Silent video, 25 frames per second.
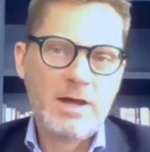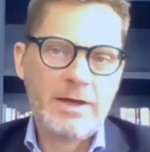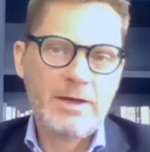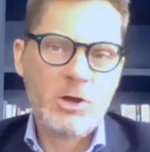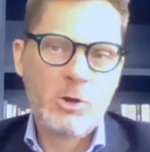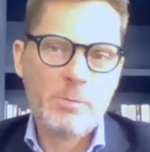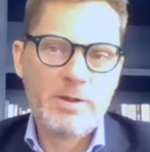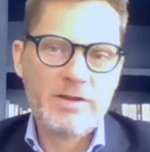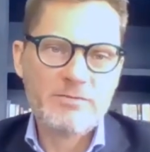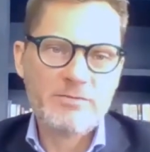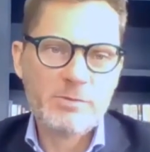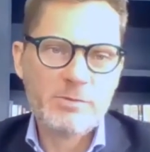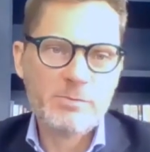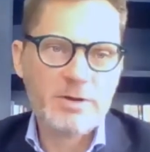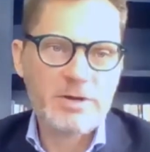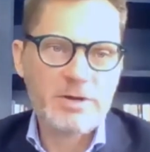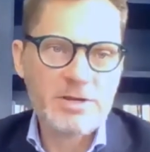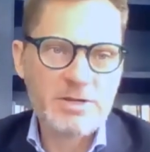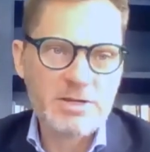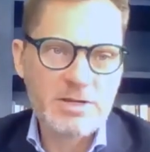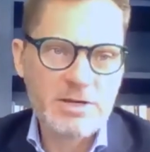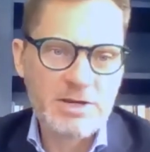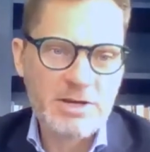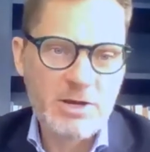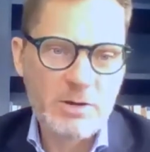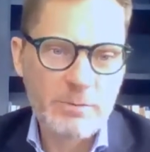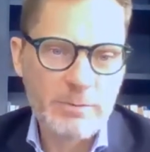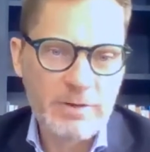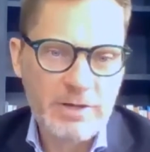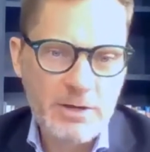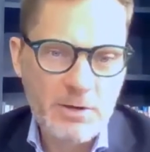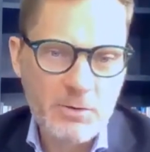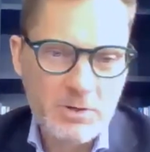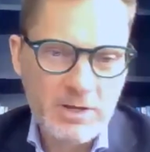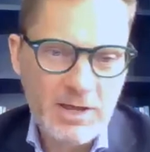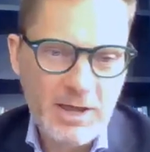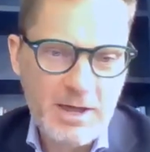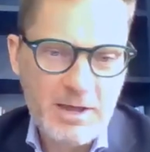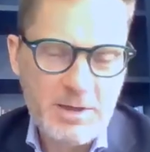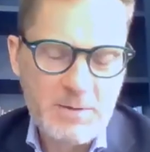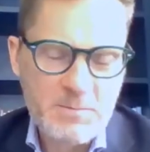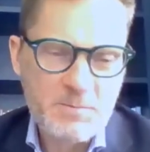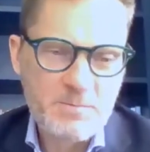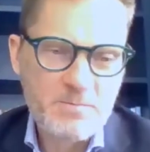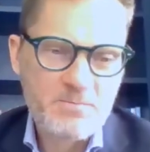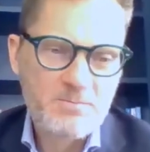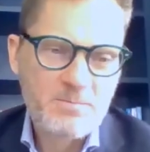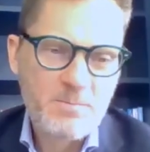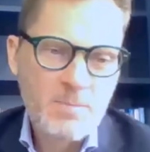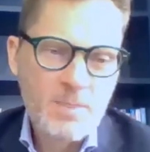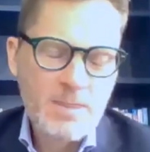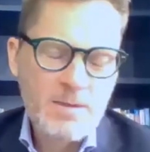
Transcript: I hope everybody can hear me okay.